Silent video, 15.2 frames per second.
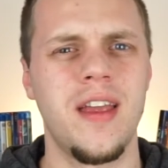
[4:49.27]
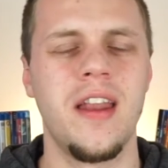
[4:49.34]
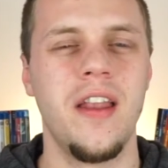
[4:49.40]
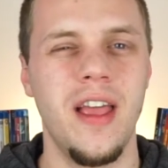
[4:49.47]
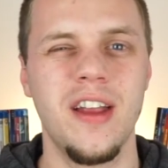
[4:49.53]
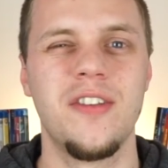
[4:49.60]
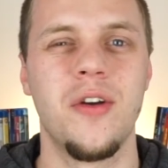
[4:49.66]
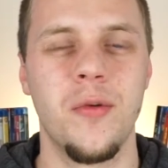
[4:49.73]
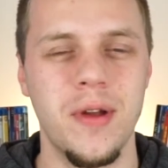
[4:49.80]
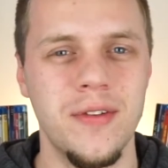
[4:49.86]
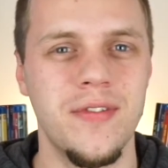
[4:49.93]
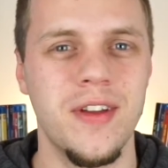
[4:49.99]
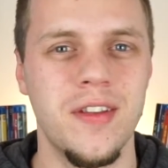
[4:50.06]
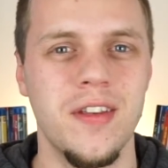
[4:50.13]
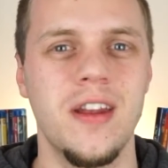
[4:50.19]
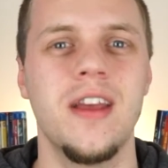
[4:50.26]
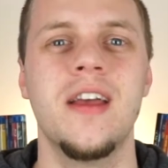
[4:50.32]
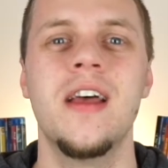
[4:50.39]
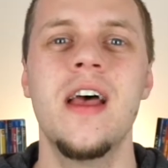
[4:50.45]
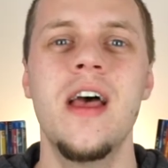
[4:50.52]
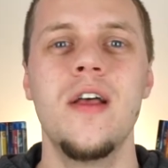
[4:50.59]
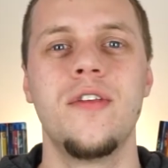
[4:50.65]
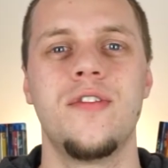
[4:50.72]
I'd like to revisit it
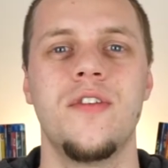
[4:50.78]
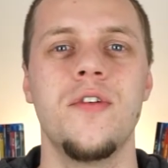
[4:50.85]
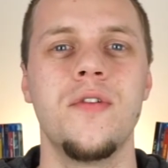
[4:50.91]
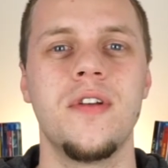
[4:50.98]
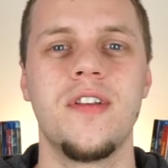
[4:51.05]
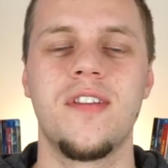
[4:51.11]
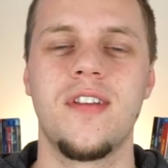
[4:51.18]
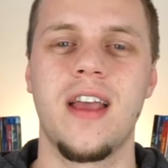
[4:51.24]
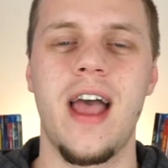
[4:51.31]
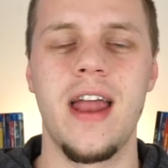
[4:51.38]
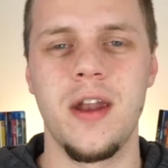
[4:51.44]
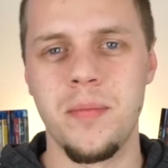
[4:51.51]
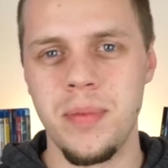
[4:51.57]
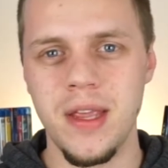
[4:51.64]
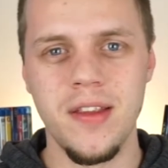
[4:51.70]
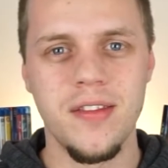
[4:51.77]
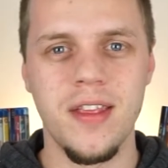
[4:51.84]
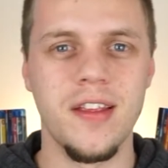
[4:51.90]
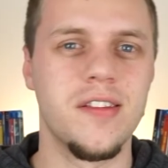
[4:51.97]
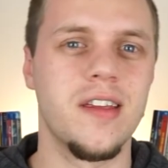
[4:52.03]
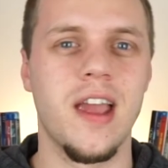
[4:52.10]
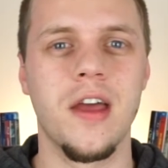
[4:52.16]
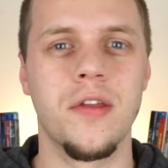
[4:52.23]
soon just to kind of piece things
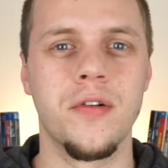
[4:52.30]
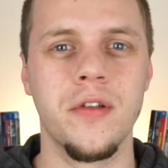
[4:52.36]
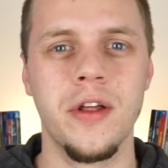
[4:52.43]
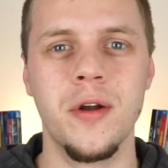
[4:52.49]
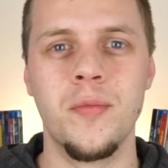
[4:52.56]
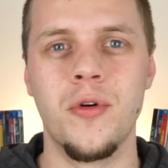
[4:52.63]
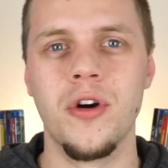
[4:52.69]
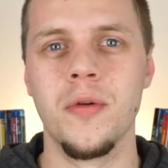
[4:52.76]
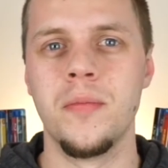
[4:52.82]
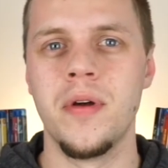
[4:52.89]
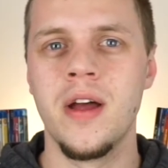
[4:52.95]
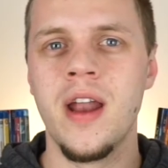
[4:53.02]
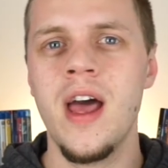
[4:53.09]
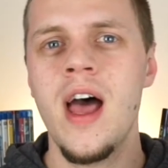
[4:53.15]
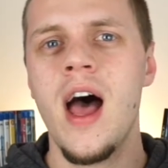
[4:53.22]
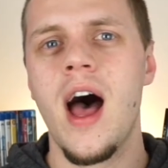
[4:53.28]
together a little more, but